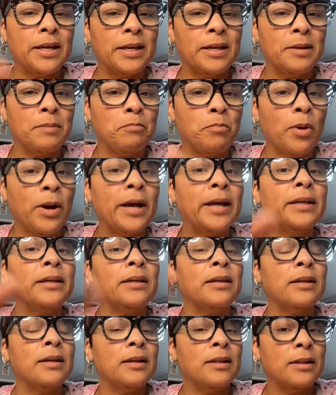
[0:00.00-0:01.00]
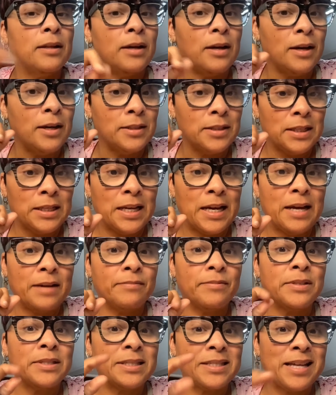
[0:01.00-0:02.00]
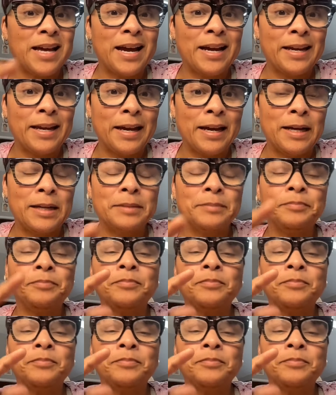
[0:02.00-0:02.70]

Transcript: and Brayden on Alive in Zion.